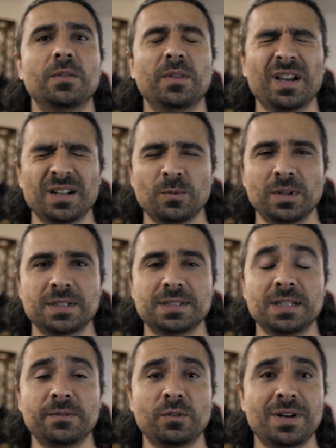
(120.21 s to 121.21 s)
They're going to wait to
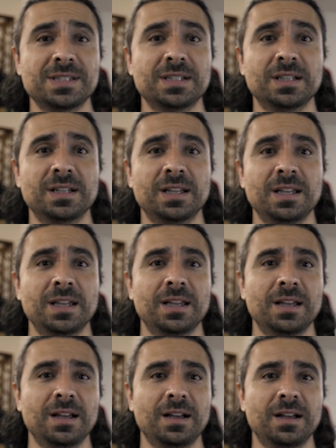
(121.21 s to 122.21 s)
see if the rest of the
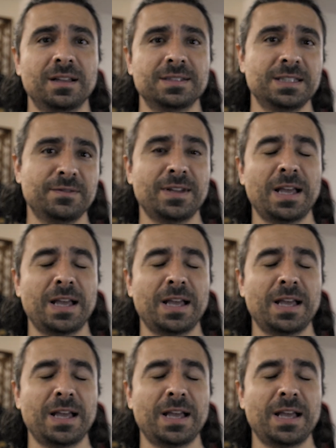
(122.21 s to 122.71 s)
see if